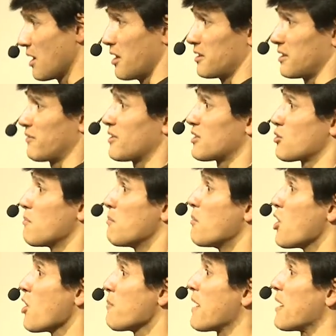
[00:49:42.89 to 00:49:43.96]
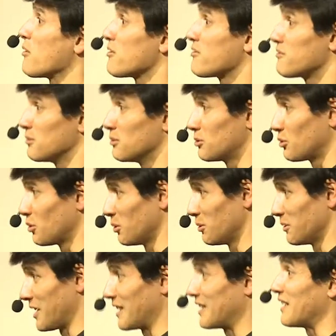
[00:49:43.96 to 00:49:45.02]
And if it's a more powerful
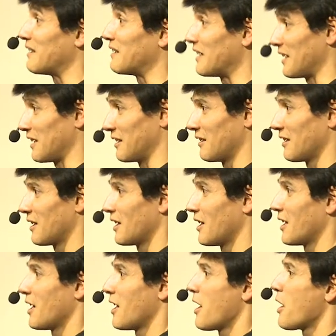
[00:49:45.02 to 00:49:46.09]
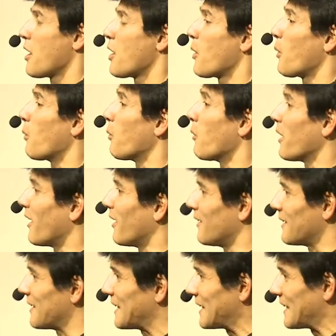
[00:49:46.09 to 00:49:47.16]
tool that they need, well,
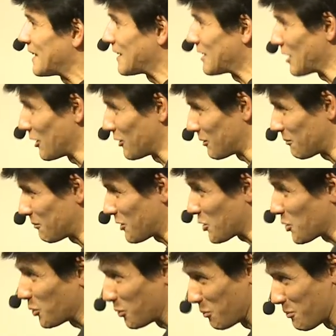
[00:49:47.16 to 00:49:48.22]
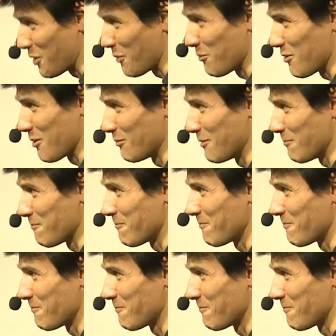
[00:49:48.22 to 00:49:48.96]
it shouldn't be a problem.